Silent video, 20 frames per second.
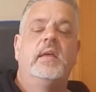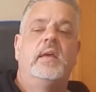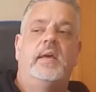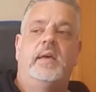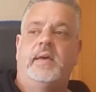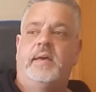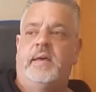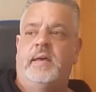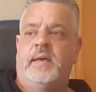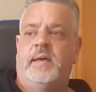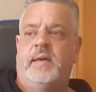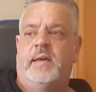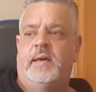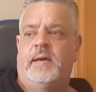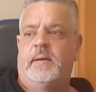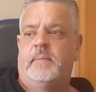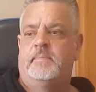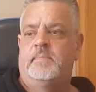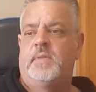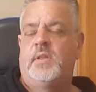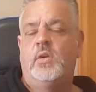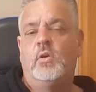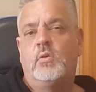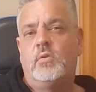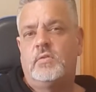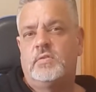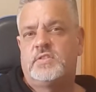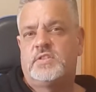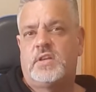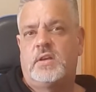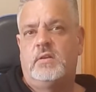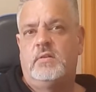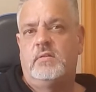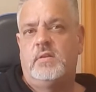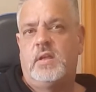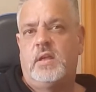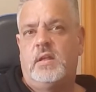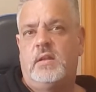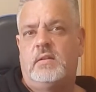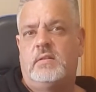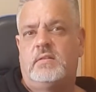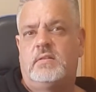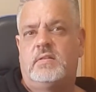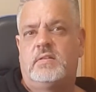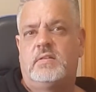You also get,